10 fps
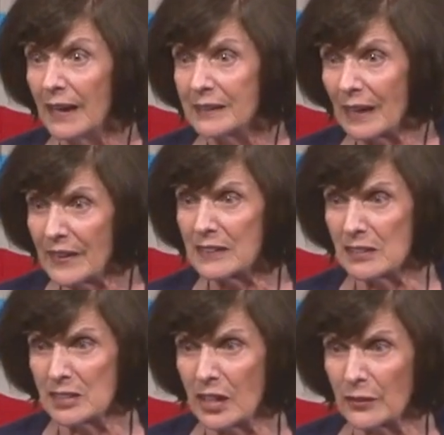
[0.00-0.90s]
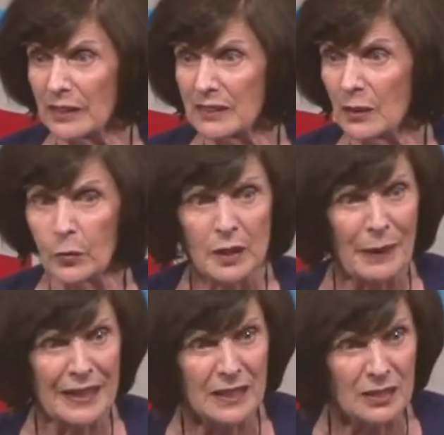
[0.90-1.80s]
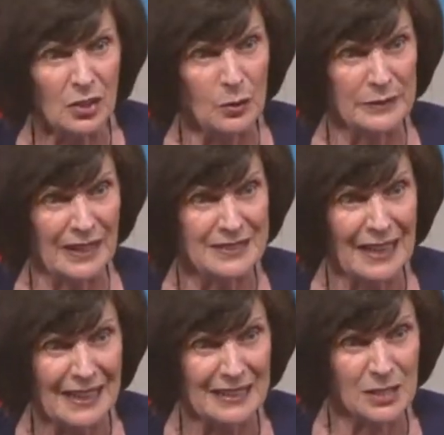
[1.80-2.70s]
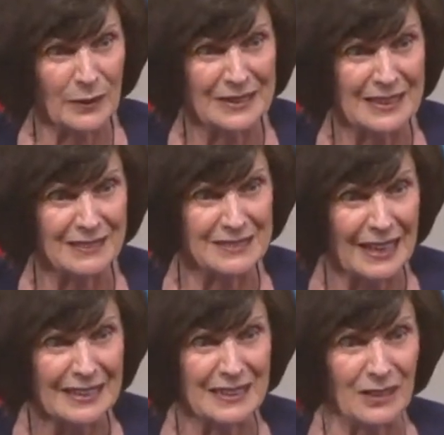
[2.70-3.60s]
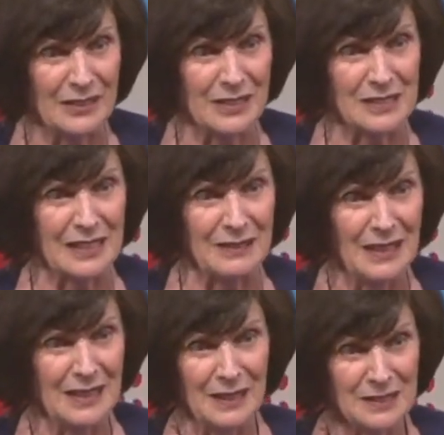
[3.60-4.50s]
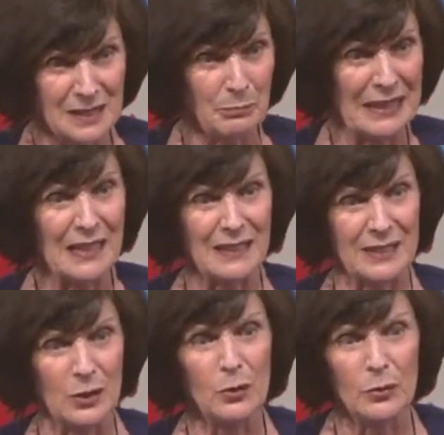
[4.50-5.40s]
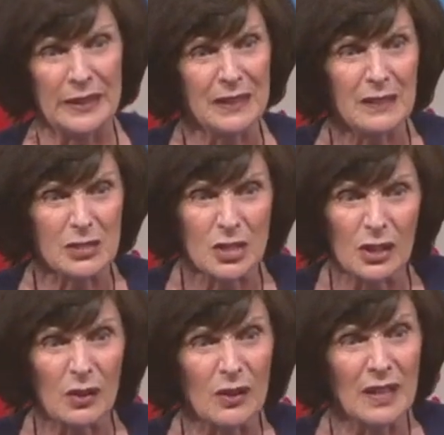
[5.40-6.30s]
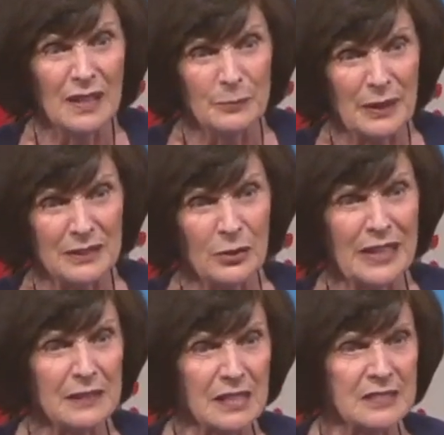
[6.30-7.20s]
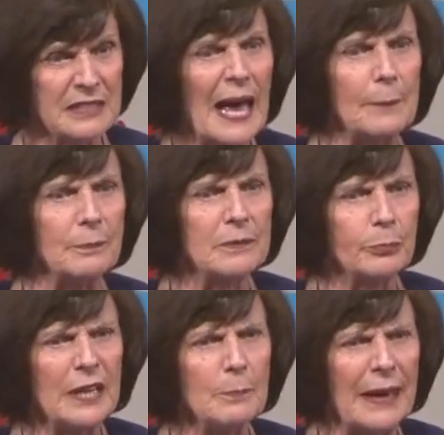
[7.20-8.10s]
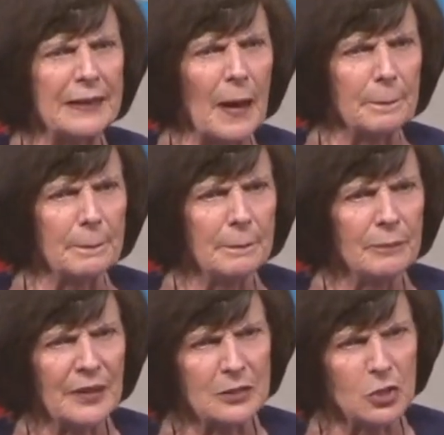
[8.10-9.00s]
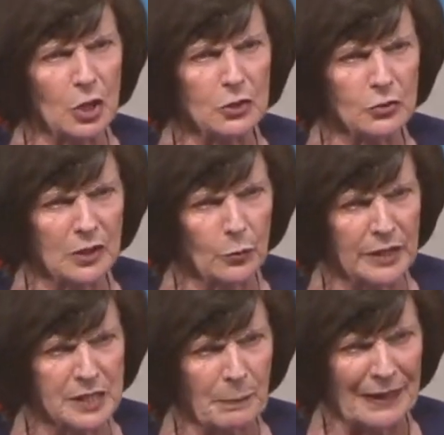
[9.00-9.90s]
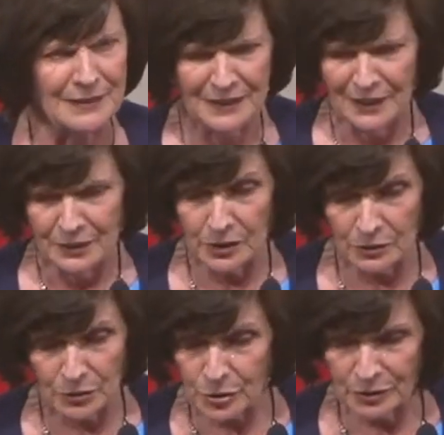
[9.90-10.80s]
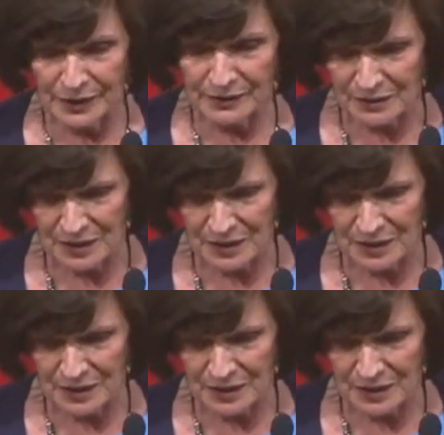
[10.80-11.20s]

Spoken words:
Now that's a scary thing. Where am I going to go when I die? So I can't die now because some man, I know who he is too. But you can't say, stop, bring him back up. That's JoJo and Roy's spot. You don't do that. That's